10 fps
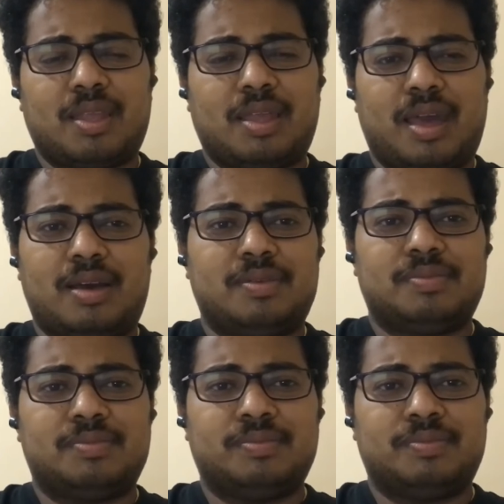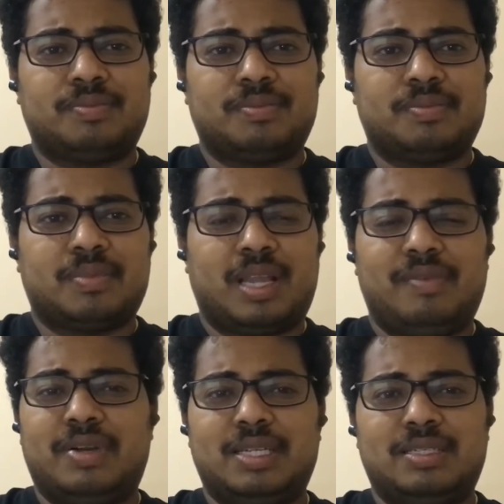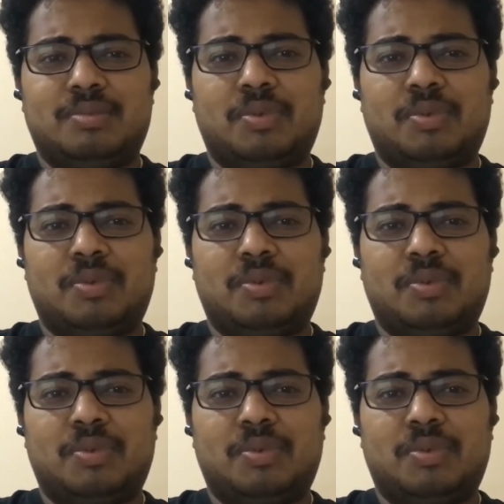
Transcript: Yeah. If it is